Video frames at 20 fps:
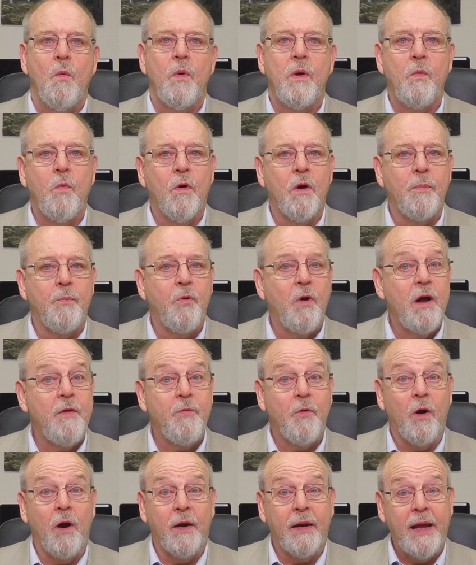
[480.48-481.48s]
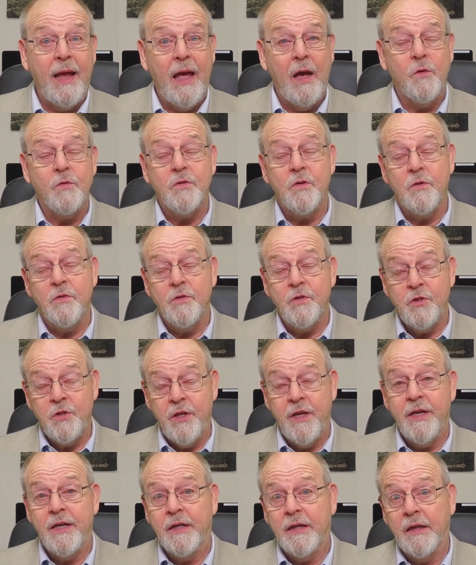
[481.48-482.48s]
We want to pray for our counselors,
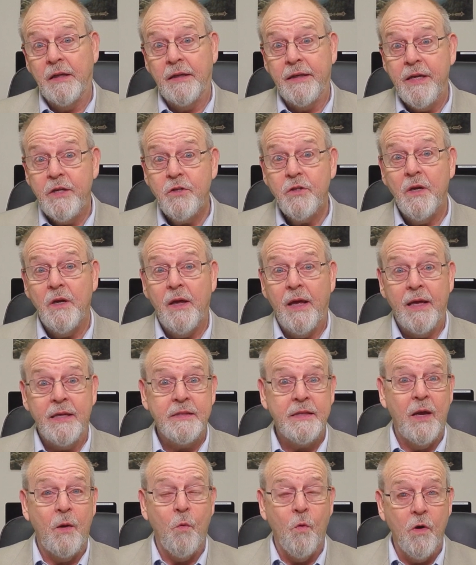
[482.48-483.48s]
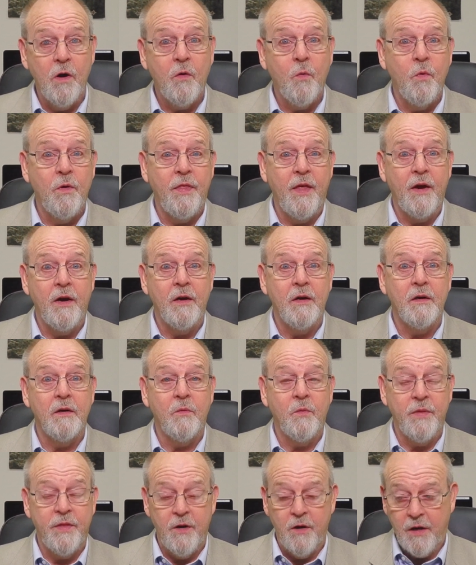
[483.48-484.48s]
Jen and Alicia, as they work with
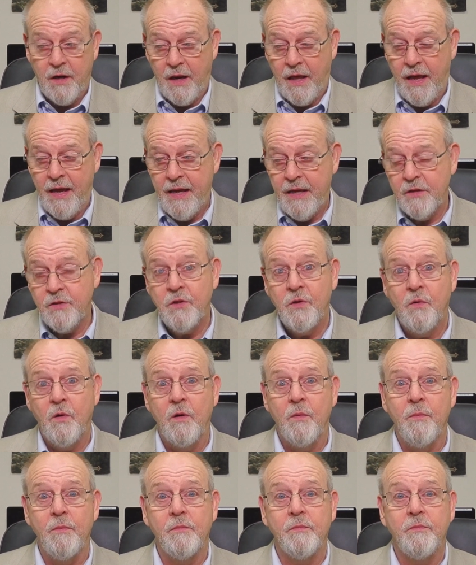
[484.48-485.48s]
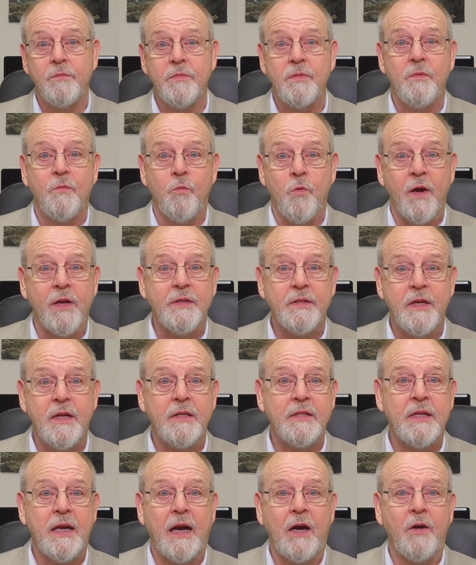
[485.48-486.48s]
their clients who are
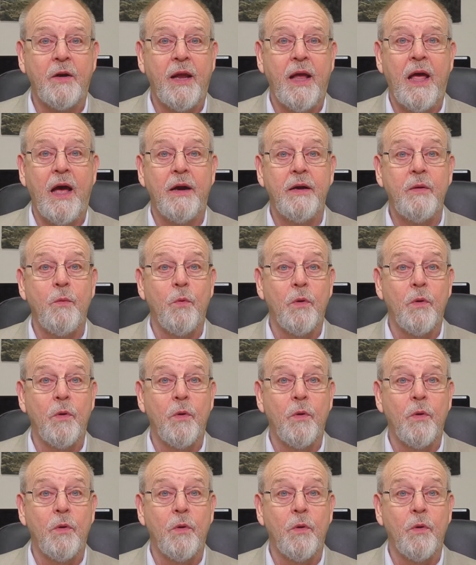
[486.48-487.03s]
residents in our county.